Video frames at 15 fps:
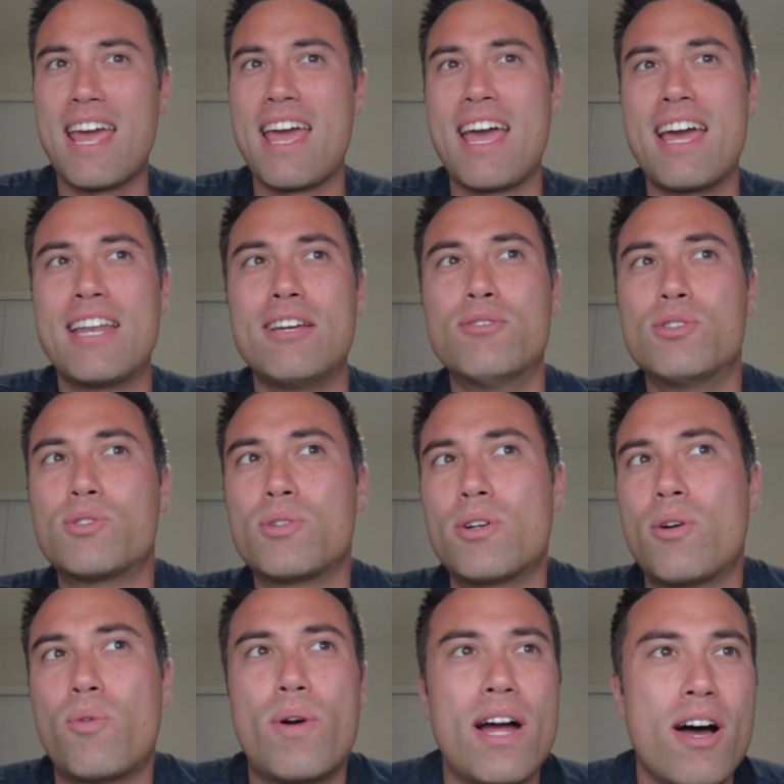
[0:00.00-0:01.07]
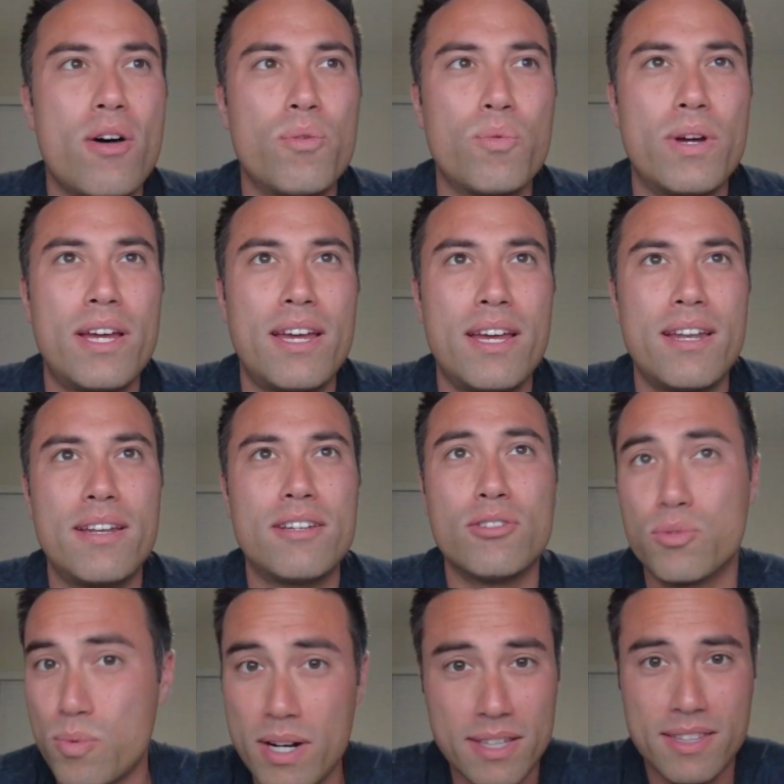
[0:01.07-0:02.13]
and it was around when, it
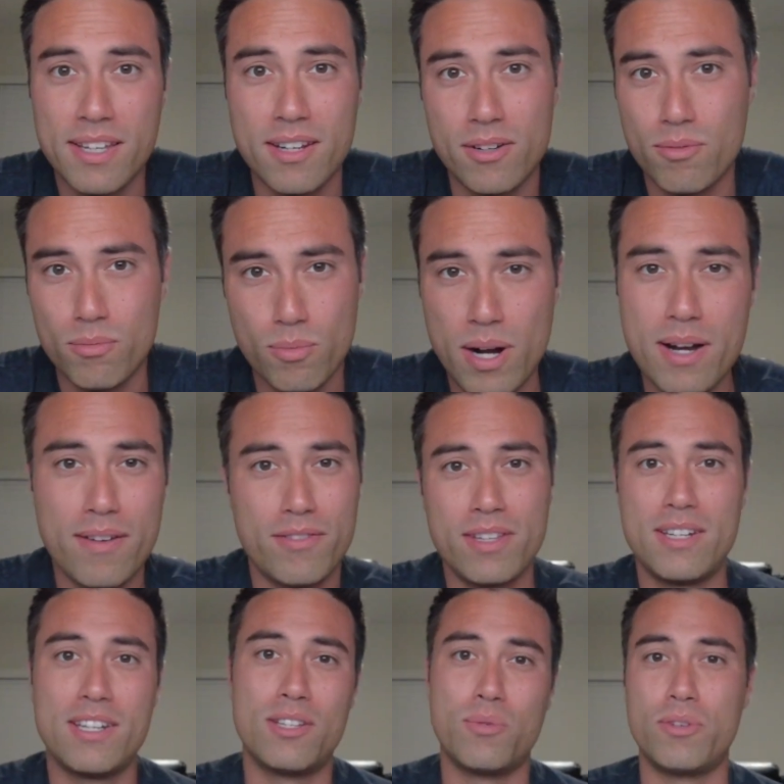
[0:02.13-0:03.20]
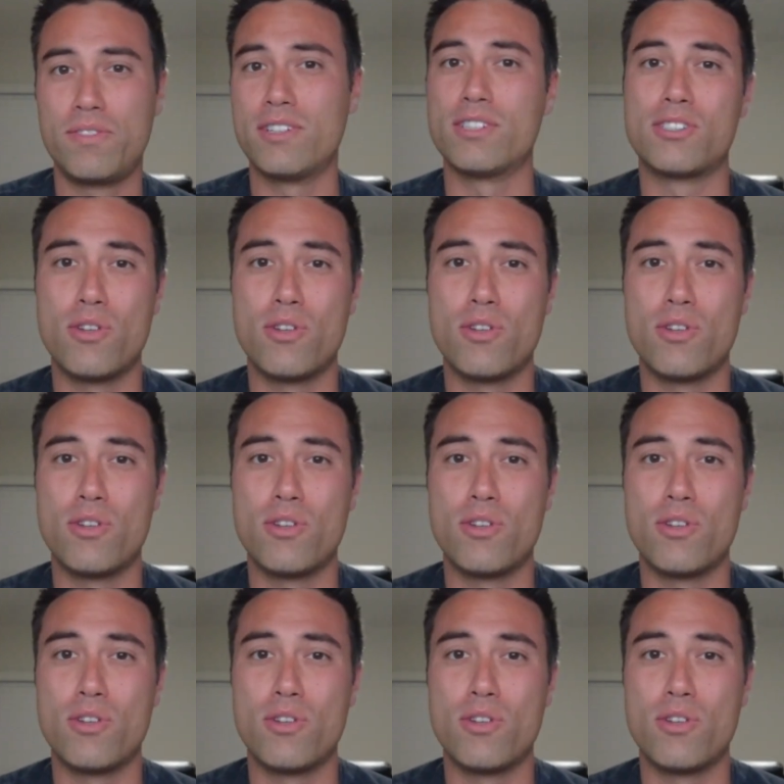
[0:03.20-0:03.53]
was right after they did the reveal.